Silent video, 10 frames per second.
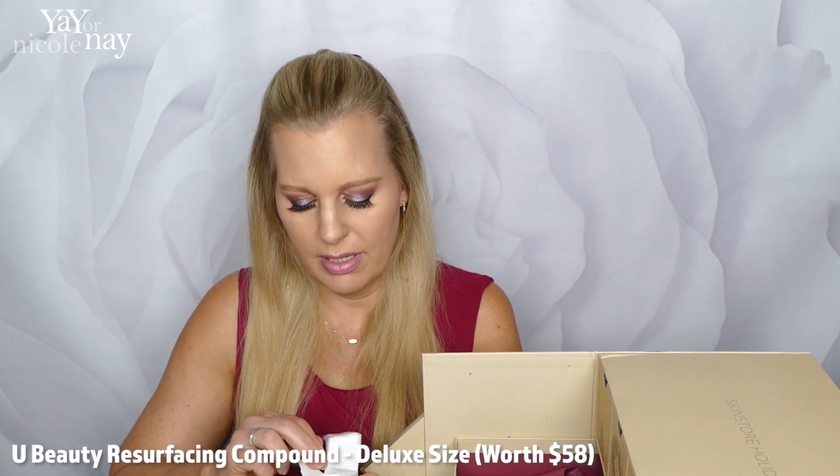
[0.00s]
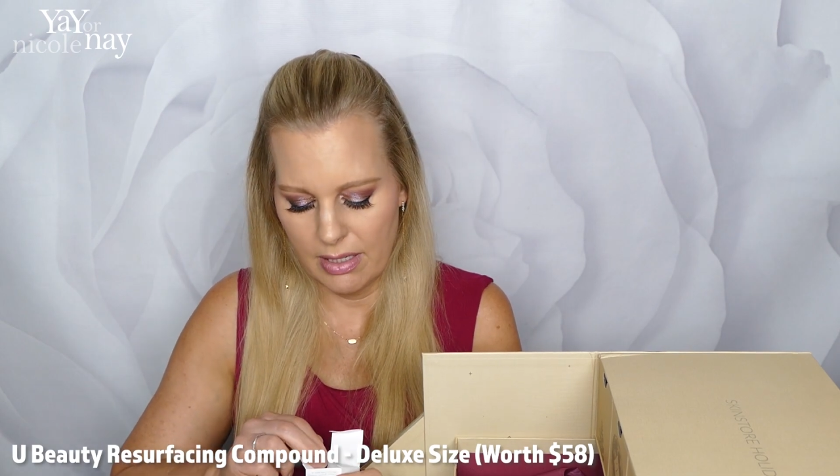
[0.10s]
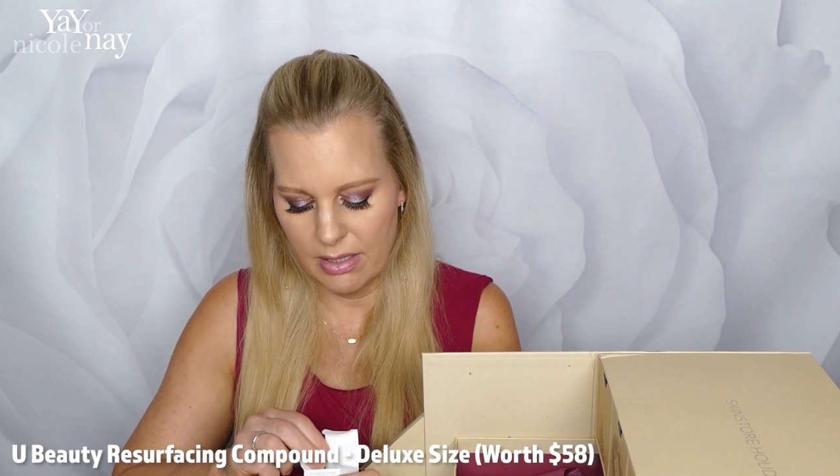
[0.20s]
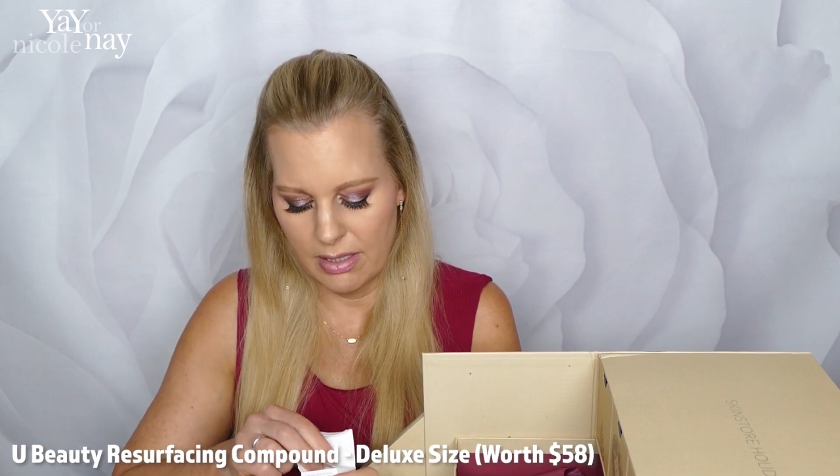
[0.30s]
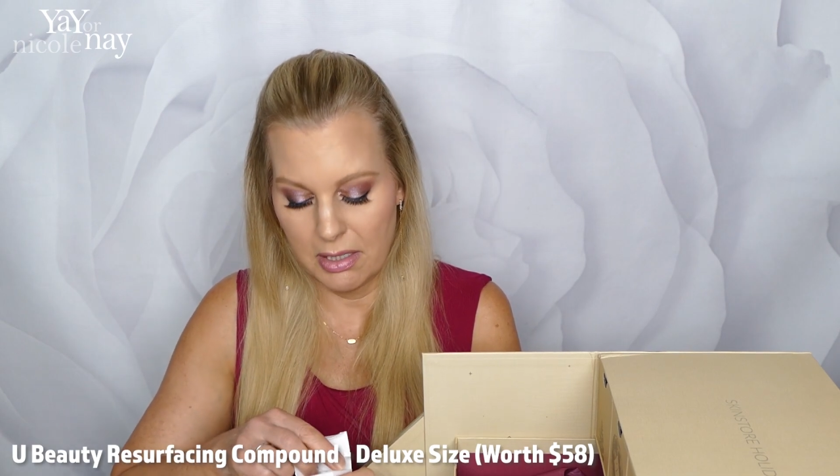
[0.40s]

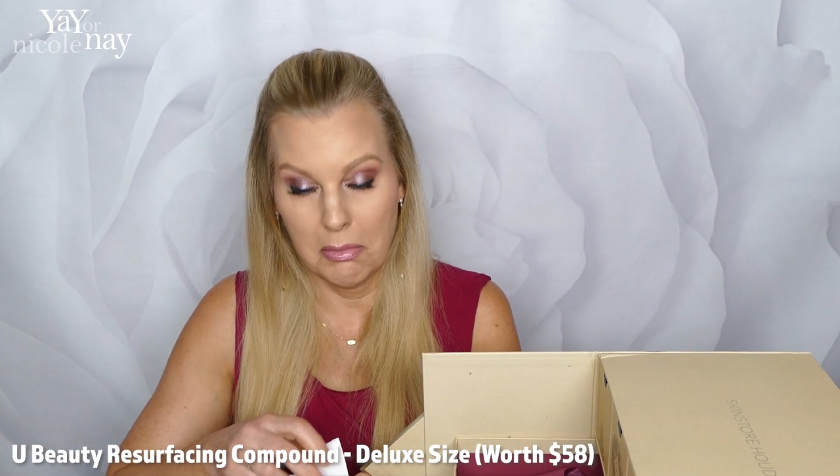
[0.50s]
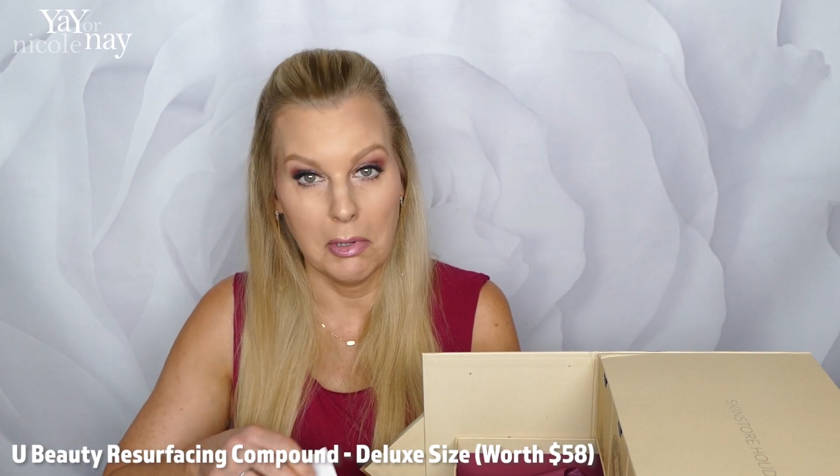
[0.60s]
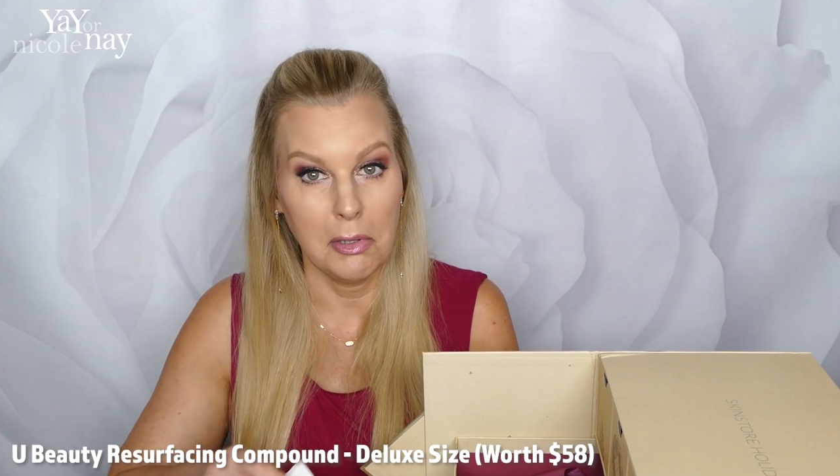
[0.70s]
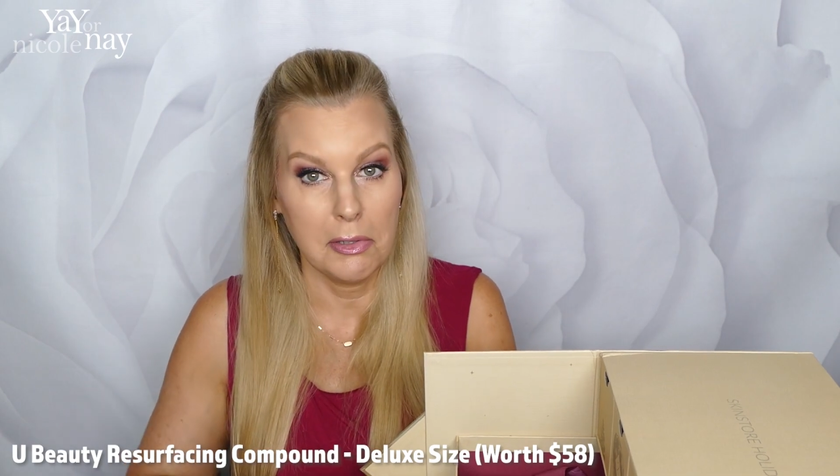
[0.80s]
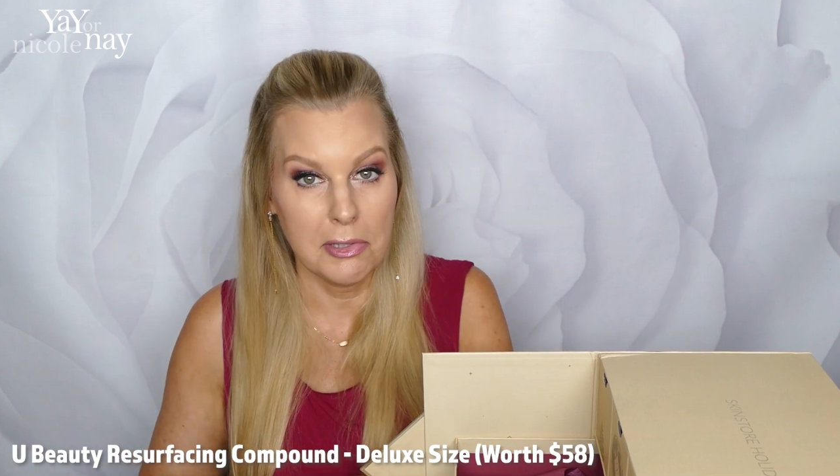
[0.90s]
and just see what
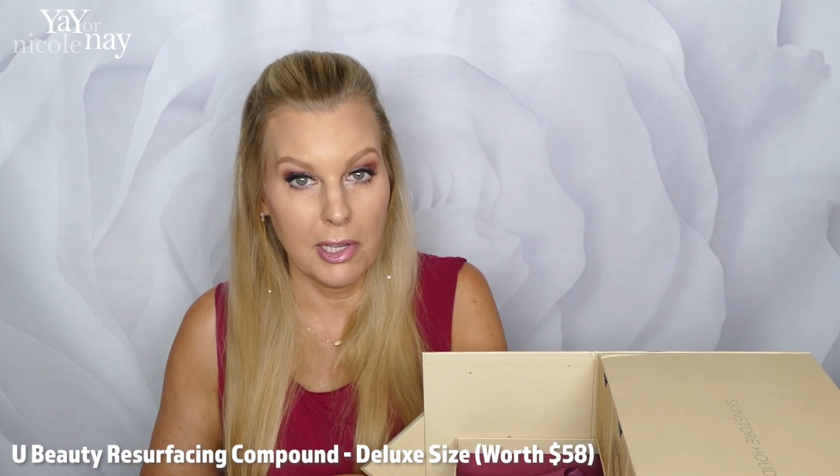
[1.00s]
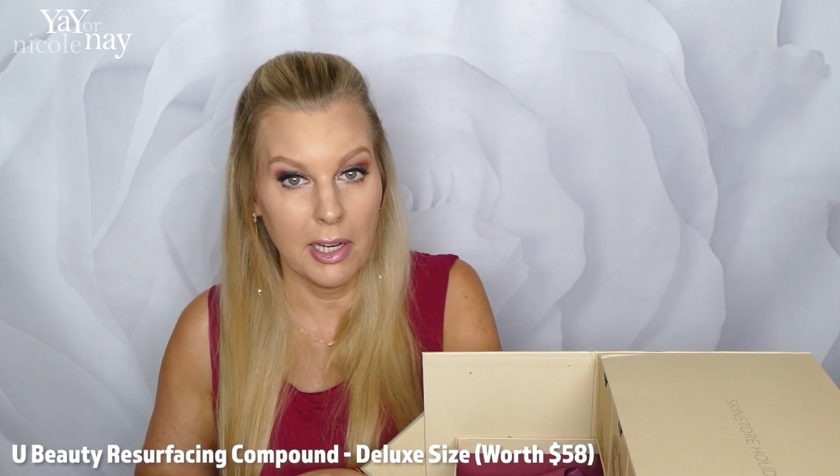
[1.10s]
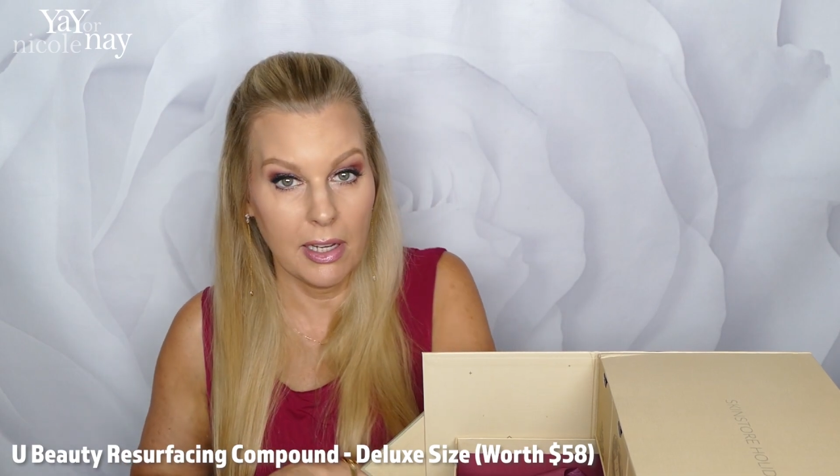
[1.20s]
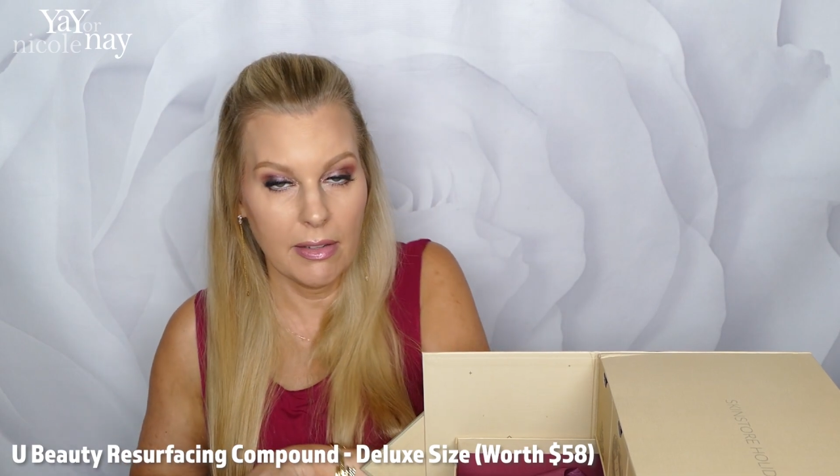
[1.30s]
it looks like.